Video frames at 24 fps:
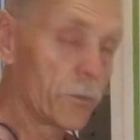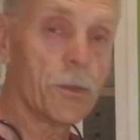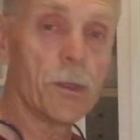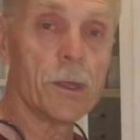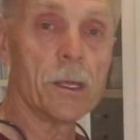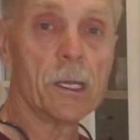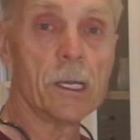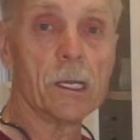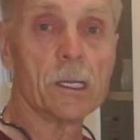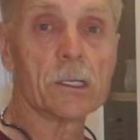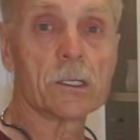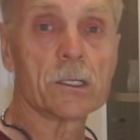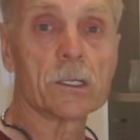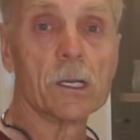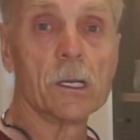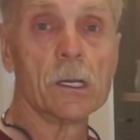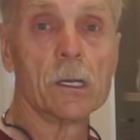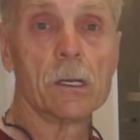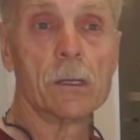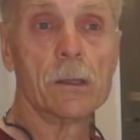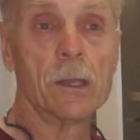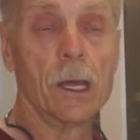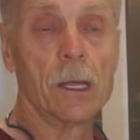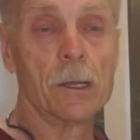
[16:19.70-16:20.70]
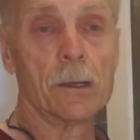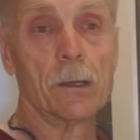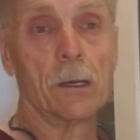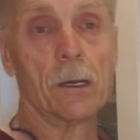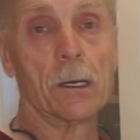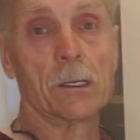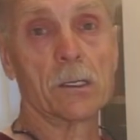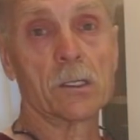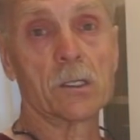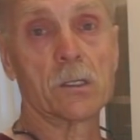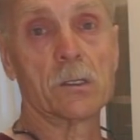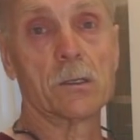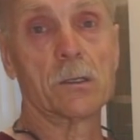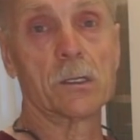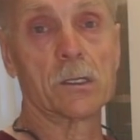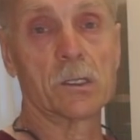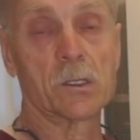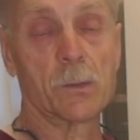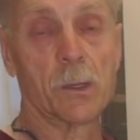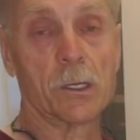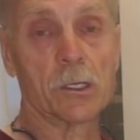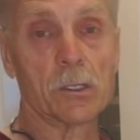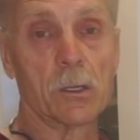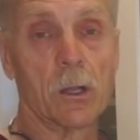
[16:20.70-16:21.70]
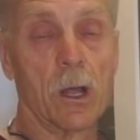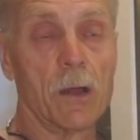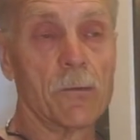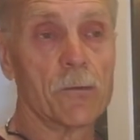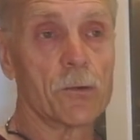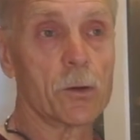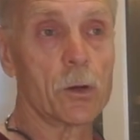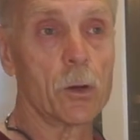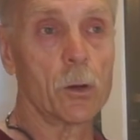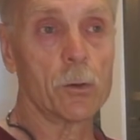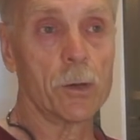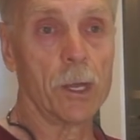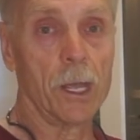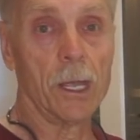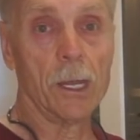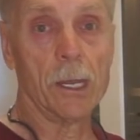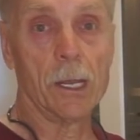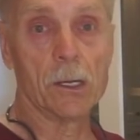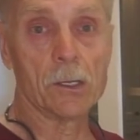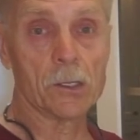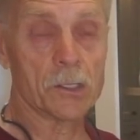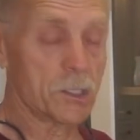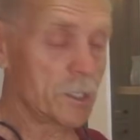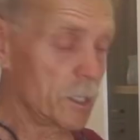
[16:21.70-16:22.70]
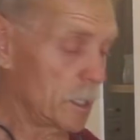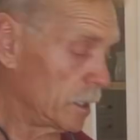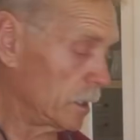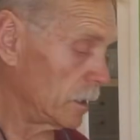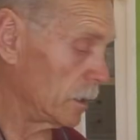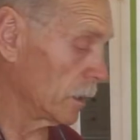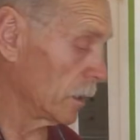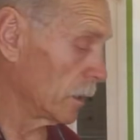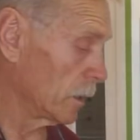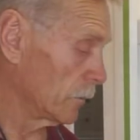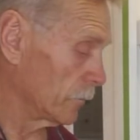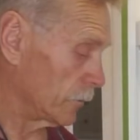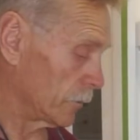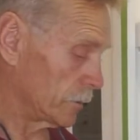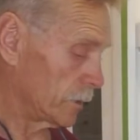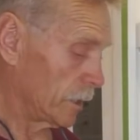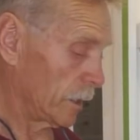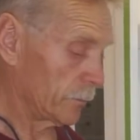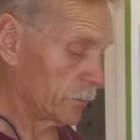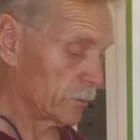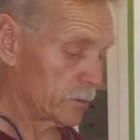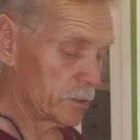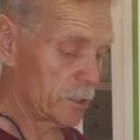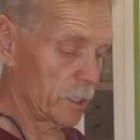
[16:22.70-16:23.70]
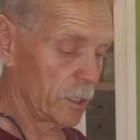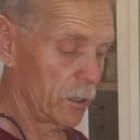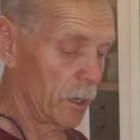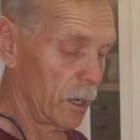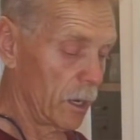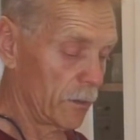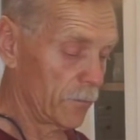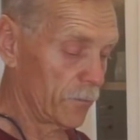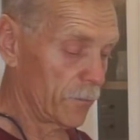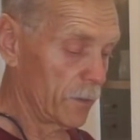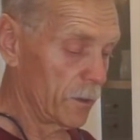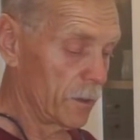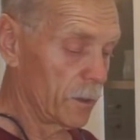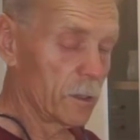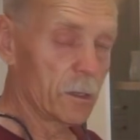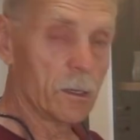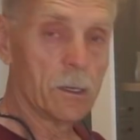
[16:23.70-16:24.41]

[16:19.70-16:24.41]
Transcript: thing is that a special offer code NLC for 10% off